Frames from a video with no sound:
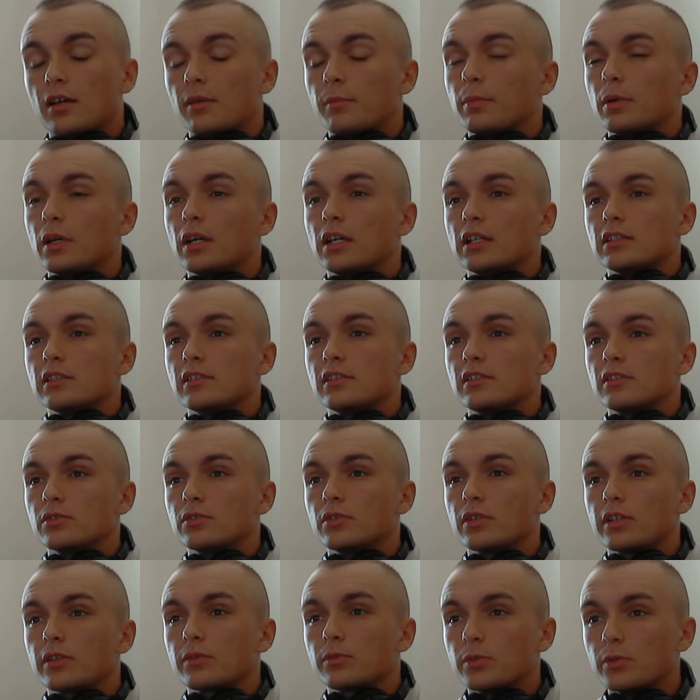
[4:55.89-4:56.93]
but you'll
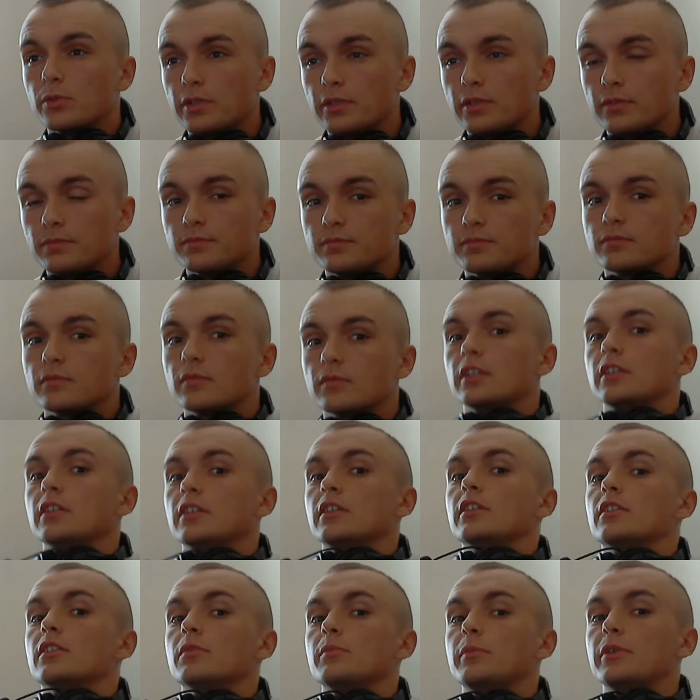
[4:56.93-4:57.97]
get through it and
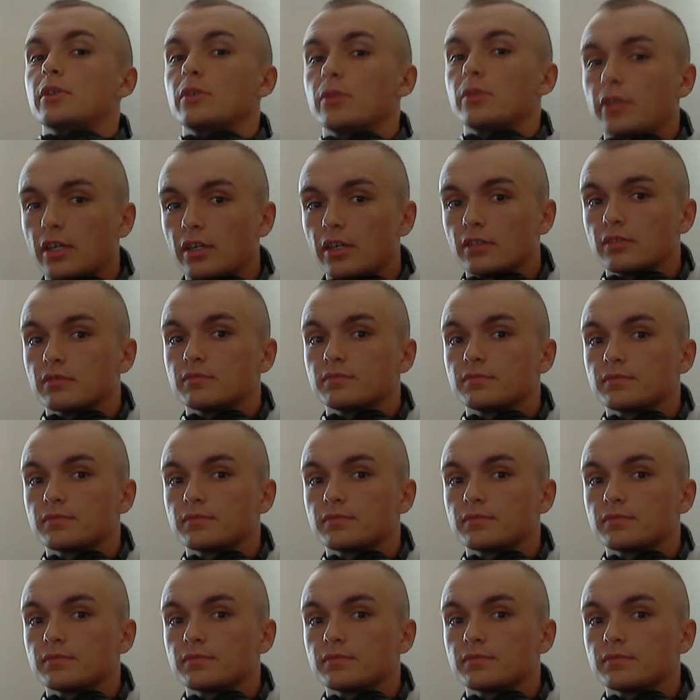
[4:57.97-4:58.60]
it'll be okay.